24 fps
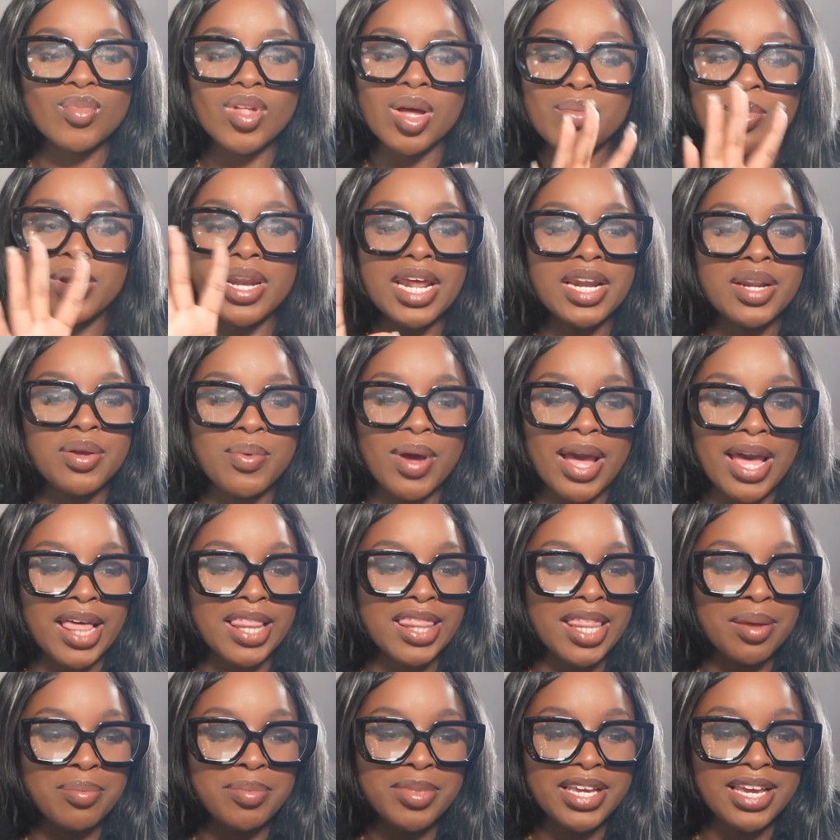But anyway,
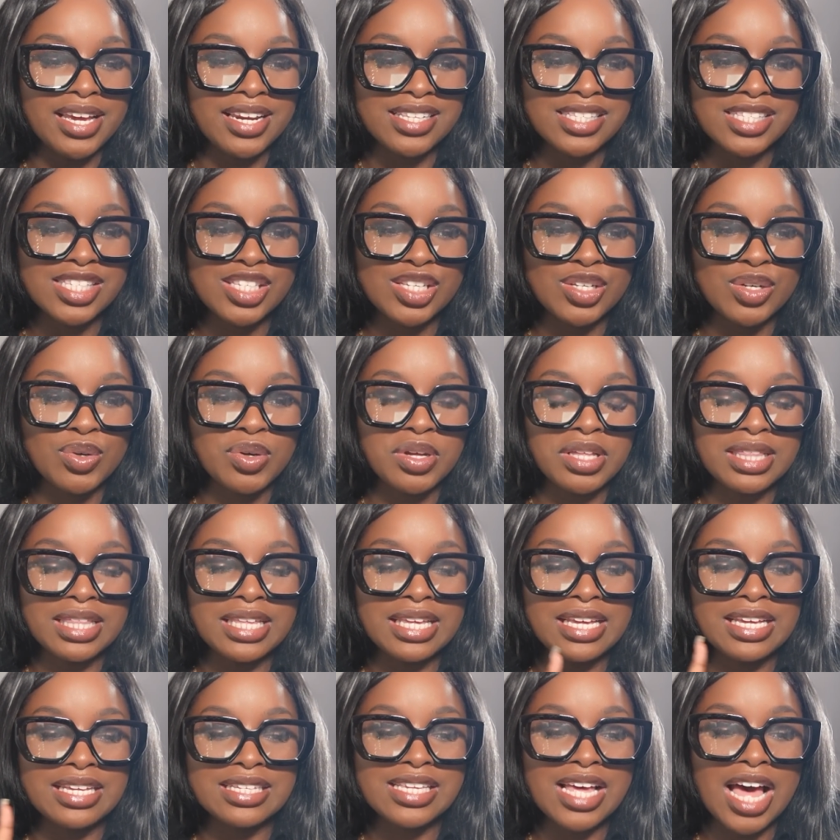let me get into
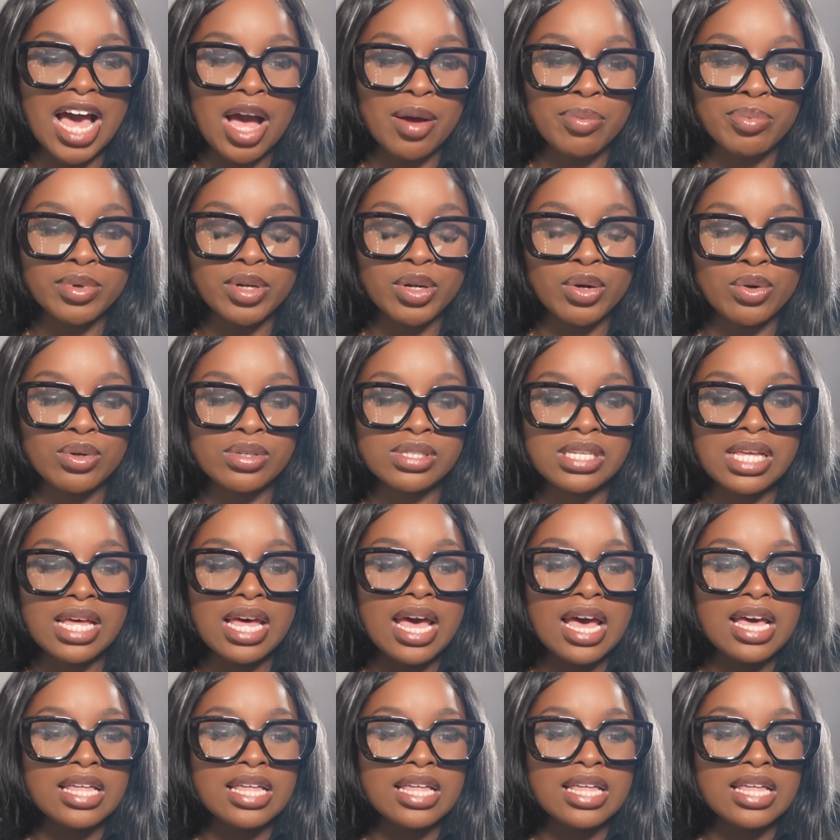the top notes.